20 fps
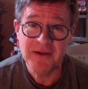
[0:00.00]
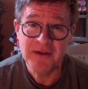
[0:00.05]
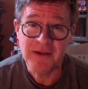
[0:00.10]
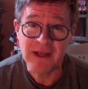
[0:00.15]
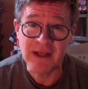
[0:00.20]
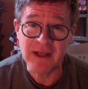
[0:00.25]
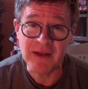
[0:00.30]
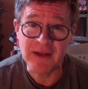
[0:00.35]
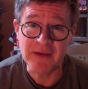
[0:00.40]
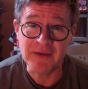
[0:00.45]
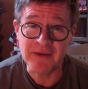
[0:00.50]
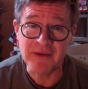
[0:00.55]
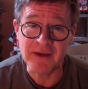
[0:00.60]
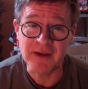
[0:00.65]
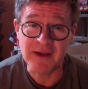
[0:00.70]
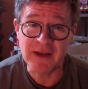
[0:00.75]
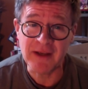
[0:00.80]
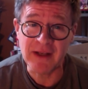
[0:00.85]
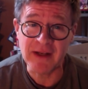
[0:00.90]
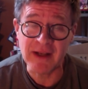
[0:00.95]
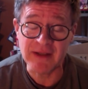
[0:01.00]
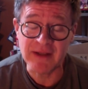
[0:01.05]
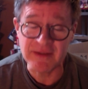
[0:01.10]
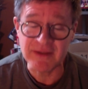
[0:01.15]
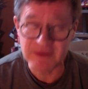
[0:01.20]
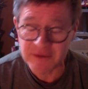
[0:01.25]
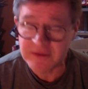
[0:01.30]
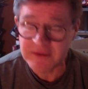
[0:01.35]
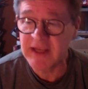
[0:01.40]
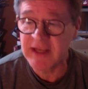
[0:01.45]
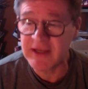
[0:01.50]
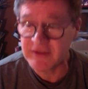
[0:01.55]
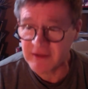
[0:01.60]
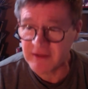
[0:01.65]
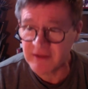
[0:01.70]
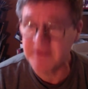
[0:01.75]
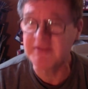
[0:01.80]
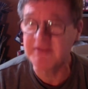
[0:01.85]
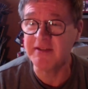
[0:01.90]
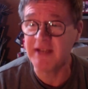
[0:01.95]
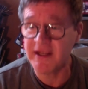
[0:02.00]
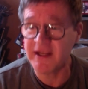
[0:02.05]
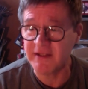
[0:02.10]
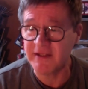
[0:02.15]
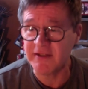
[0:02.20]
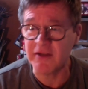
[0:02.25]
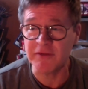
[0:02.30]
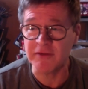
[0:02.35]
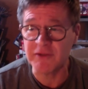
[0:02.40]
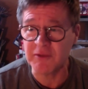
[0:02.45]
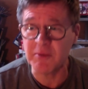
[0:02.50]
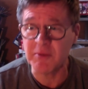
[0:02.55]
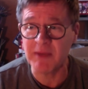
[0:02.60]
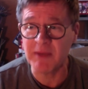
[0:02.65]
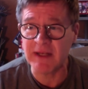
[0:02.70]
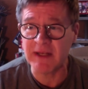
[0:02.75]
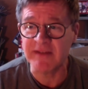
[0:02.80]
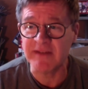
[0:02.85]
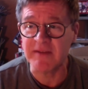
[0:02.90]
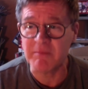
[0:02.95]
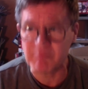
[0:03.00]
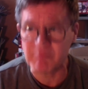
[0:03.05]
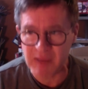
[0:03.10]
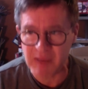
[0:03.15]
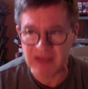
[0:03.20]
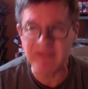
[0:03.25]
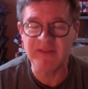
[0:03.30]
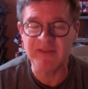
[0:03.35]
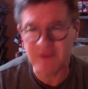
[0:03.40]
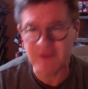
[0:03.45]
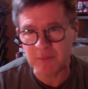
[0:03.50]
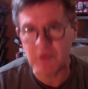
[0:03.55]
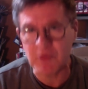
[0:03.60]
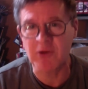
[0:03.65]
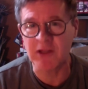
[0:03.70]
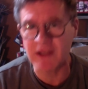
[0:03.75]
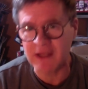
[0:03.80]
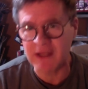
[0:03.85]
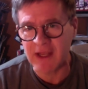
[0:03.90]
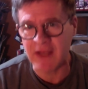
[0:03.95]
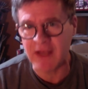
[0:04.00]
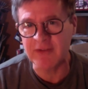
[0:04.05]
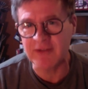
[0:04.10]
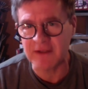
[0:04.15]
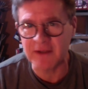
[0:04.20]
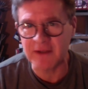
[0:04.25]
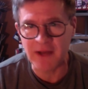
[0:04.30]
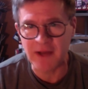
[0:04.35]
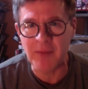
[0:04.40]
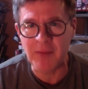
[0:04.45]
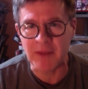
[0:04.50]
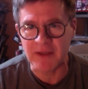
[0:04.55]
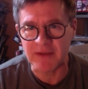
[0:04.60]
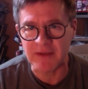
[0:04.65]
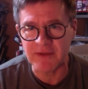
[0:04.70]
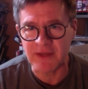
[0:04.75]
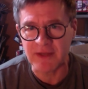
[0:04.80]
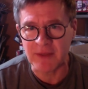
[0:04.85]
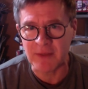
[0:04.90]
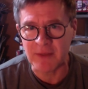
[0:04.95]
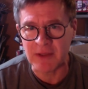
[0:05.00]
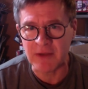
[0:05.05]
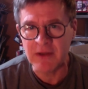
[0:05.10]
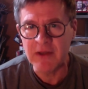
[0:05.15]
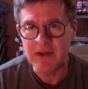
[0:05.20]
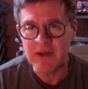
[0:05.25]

and uh, and I still say to this day, you know, Superman has the best supporting cast in comics. I mean,